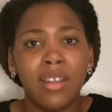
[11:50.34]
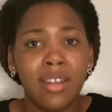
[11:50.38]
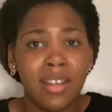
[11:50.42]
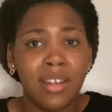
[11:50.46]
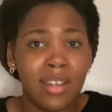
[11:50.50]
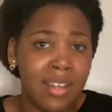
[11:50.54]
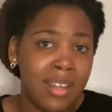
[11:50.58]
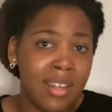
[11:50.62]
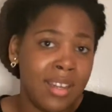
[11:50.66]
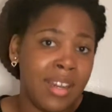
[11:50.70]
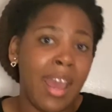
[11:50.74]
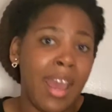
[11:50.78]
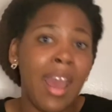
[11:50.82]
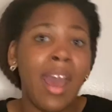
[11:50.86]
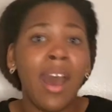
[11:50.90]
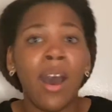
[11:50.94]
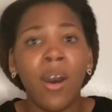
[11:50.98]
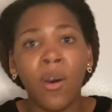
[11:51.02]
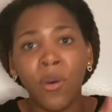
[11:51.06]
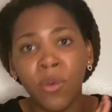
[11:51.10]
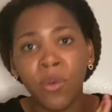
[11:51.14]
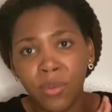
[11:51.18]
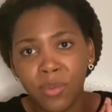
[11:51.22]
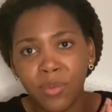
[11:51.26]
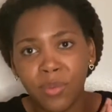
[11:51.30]

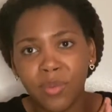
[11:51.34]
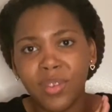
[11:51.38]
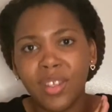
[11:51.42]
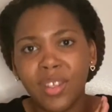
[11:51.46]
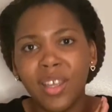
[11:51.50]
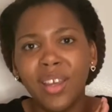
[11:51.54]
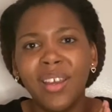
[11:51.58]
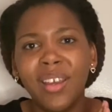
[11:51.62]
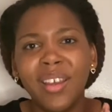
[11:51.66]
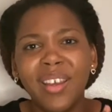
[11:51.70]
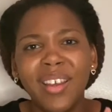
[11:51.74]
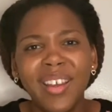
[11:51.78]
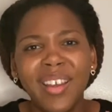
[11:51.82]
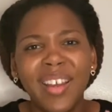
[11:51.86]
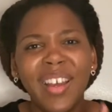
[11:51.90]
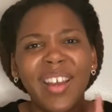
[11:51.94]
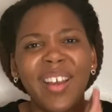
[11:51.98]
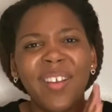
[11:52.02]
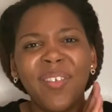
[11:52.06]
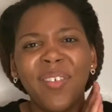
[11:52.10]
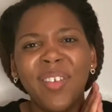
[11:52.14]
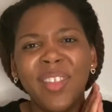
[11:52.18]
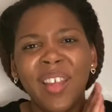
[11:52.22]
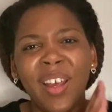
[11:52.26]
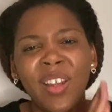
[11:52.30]
Now,
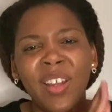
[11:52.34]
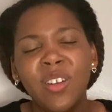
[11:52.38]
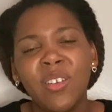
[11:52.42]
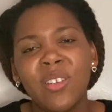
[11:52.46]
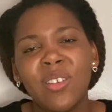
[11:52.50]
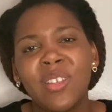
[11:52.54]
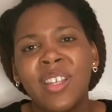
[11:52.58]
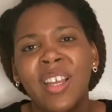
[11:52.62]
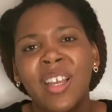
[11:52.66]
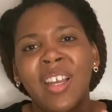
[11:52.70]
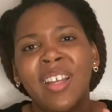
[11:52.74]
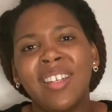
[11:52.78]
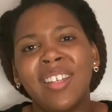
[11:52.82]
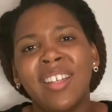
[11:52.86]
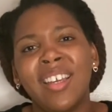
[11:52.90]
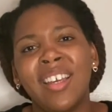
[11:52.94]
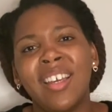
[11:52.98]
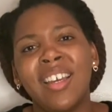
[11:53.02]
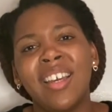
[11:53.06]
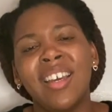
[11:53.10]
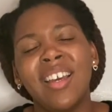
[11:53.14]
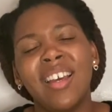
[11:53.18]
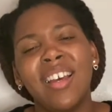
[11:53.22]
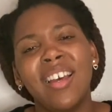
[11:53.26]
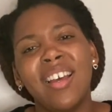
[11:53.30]
with
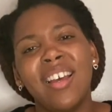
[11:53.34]
understanding,